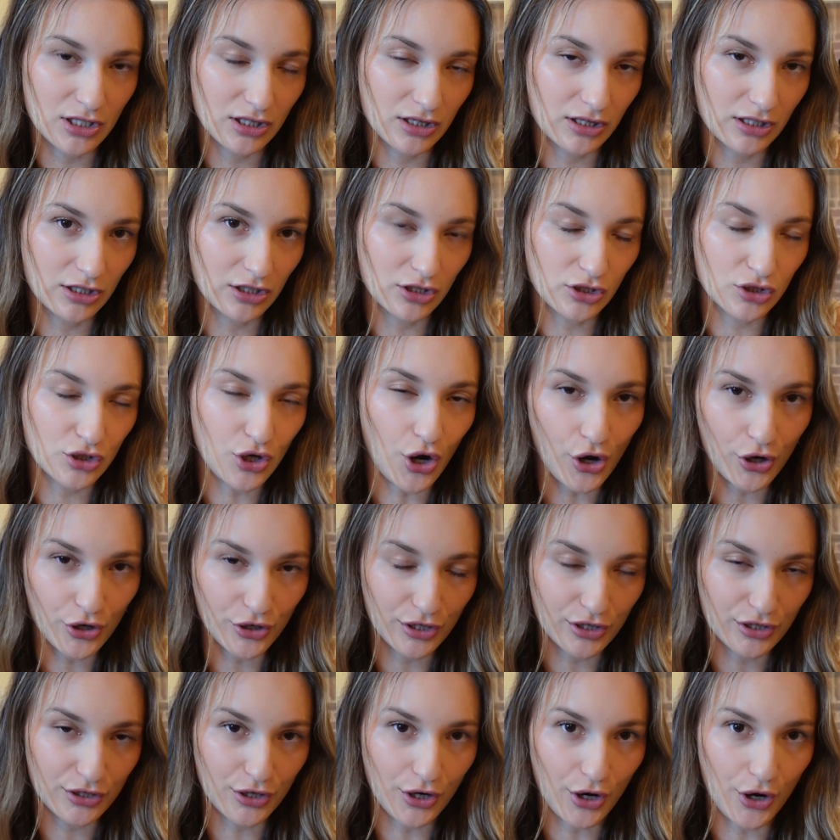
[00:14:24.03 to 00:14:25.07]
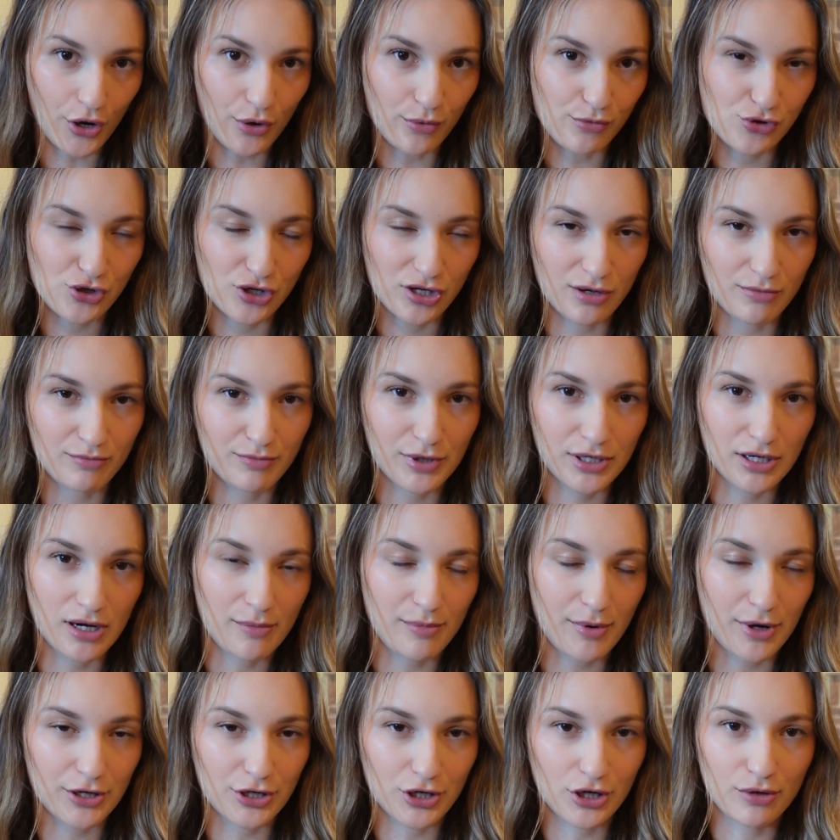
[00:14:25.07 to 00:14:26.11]
little garden gnome she can put up
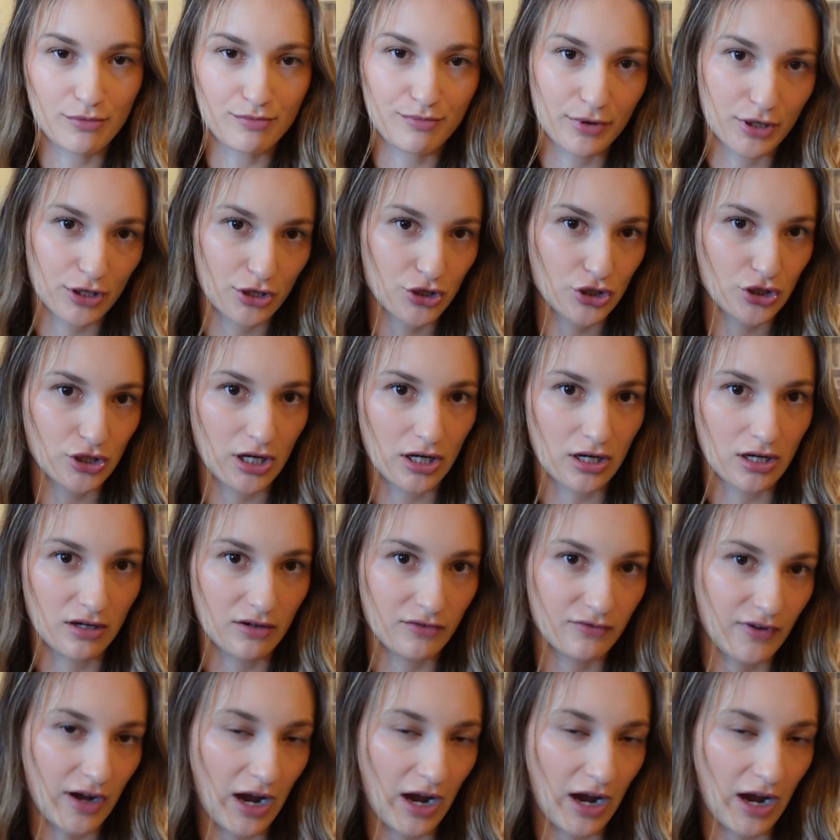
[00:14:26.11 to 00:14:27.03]
on her bookshelf.